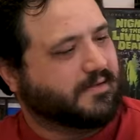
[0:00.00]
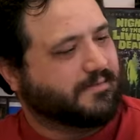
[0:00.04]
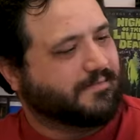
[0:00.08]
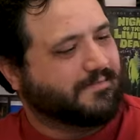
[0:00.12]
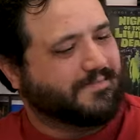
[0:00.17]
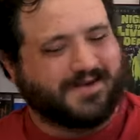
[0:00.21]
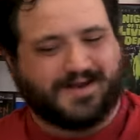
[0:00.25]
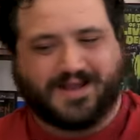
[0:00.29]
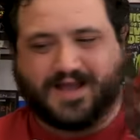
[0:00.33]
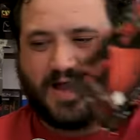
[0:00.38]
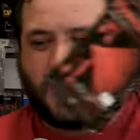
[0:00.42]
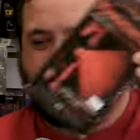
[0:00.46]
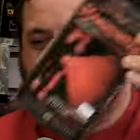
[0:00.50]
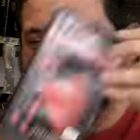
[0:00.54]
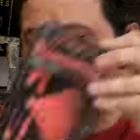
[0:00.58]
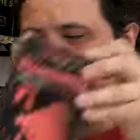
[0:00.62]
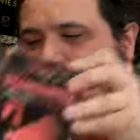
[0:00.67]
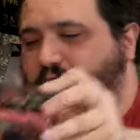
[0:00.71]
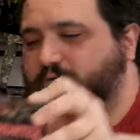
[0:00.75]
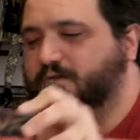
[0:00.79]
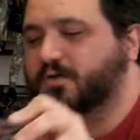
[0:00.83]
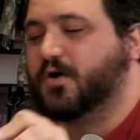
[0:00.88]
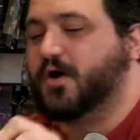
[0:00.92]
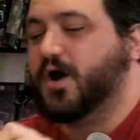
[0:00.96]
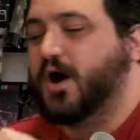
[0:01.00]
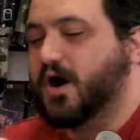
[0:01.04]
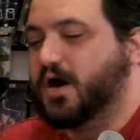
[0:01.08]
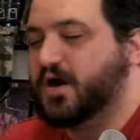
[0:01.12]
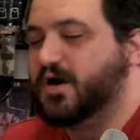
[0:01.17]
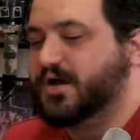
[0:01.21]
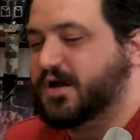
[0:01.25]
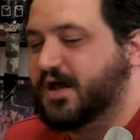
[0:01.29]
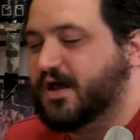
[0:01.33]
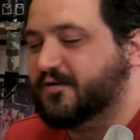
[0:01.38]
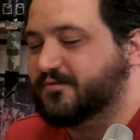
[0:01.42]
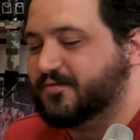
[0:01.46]
no, no. There
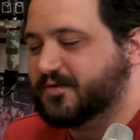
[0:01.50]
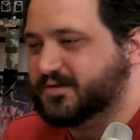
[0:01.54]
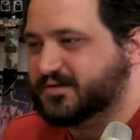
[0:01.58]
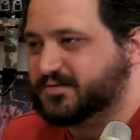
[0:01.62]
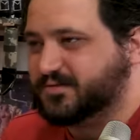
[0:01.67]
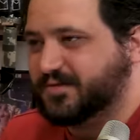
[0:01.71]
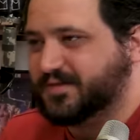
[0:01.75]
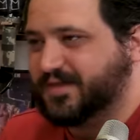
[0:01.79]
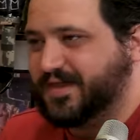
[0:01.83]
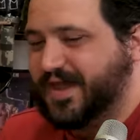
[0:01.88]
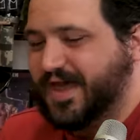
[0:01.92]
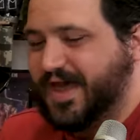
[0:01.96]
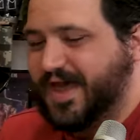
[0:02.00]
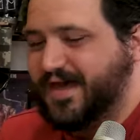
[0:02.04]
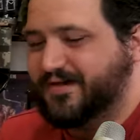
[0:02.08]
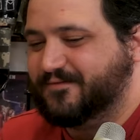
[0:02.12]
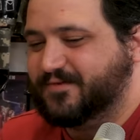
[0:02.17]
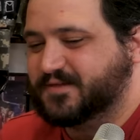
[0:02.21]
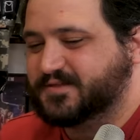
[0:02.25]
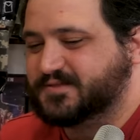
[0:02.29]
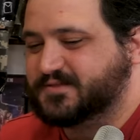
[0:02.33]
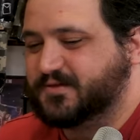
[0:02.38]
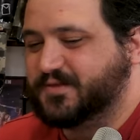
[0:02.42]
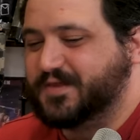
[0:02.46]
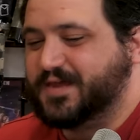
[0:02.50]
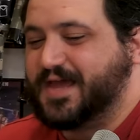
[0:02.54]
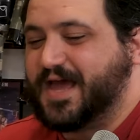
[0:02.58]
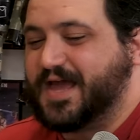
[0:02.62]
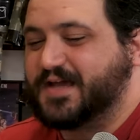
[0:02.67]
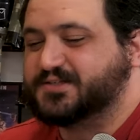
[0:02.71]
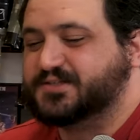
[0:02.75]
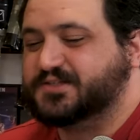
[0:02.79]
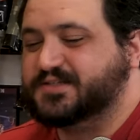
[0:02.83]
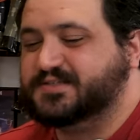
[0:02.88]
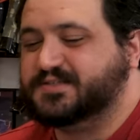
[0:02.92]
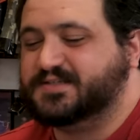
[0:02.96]
are covers where they have it. So they
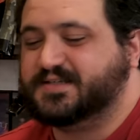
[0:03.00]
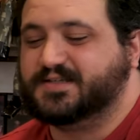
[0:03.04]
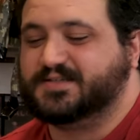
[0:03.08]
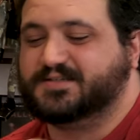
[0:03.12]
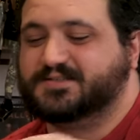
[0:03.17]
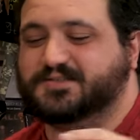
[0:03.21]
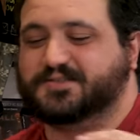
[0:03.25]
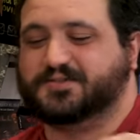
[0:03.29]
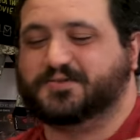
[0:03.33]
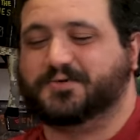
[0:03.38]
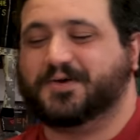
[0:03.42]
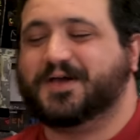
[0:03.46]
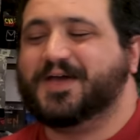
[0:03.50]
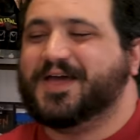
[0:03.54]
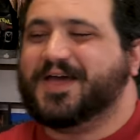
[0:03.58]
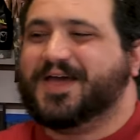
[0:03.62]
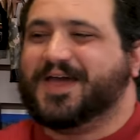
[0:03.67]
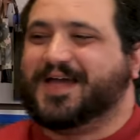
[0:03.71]
actually did do.